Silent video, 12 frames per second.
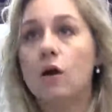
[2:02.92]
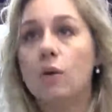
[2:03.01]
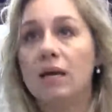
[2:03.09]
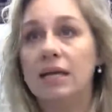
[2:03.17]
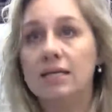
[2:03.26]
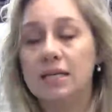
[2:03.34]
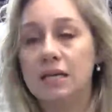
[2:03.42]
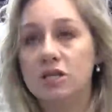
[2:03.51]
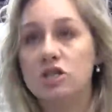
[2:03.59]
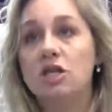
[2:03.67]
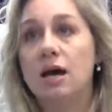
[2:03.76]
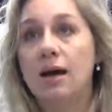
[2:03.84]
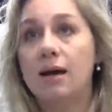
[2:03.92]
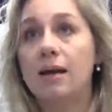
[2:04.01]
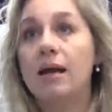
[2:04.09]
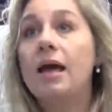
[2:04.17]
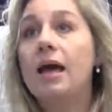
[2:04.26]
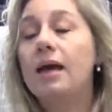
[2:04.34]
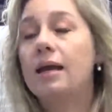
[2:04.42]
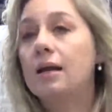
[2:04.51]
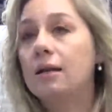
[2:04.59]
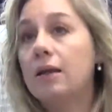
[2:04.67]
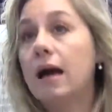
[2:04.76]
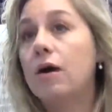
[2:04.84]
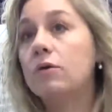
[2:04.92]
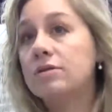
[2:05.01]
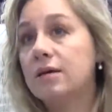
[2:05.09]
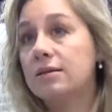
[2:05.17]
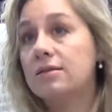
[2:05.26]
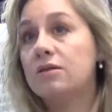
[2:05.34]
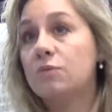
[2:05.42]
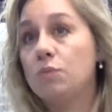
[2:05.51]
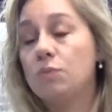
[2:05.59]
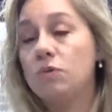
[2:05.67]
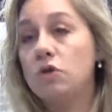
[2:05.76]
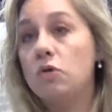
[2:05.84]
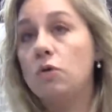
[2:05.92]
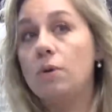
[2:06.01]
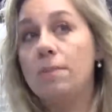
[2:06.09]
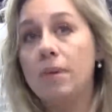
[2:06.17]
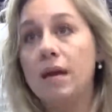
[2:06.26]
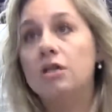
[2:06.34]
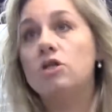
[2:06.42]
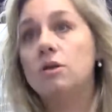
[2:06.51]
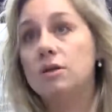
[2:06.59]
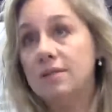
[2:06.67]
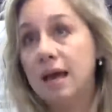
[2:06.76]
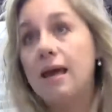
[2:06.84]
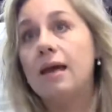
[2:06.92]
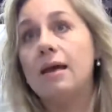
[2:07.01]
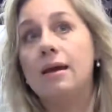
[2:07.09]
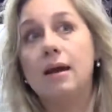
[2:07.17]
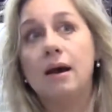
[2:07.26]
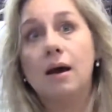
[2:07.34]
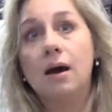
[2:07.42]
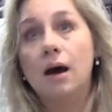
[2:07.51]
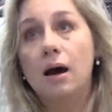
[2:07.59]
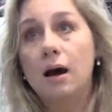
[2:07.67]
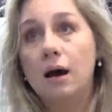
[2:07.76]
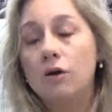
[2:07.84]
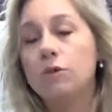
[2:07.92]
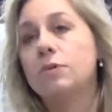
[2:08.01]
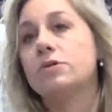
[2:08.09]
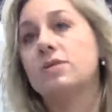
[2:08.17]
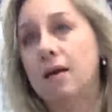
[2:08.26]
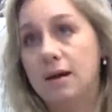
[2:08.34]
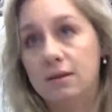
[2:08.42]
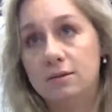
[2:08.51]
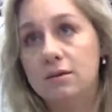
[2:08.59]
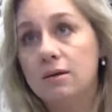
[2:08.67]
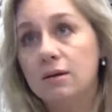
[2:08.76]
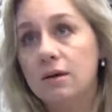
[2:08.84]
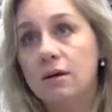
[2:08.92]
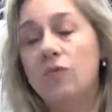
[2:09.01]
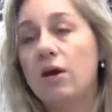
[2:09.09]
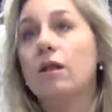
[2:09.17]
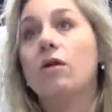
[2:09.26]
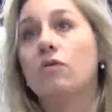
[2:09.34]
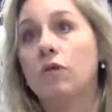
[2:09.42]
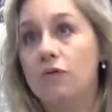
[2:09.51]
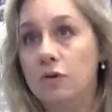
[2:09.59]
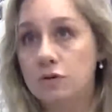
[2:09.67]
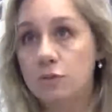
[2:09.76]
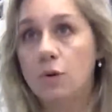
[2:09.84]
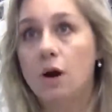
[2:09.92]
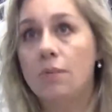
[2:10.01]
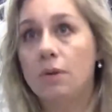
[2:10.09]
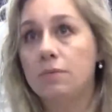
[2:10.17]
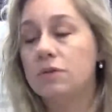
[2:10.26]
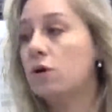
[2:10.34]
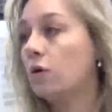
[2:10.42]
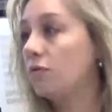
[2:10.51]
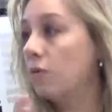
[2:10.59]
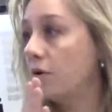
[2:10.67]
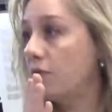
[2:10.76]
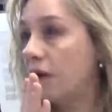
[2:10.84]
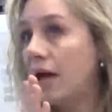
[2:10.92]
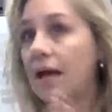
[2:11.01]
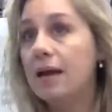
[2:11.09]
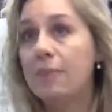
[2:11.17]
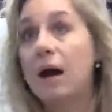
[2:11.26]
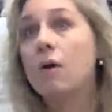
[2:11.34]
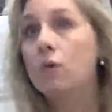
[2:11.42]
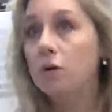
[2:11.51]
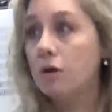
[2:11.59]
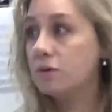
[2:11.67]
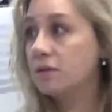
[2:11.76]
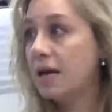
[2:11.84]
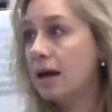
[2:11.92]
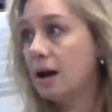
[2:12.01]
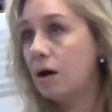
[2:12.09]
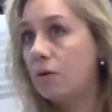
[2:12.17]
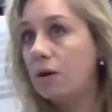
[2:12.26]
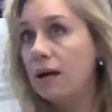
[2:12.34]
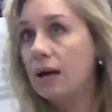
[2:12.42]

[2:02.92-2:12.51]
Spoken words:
going into each side, and it allows us to maintain 100% failover if there's a problem. So if A power goes down,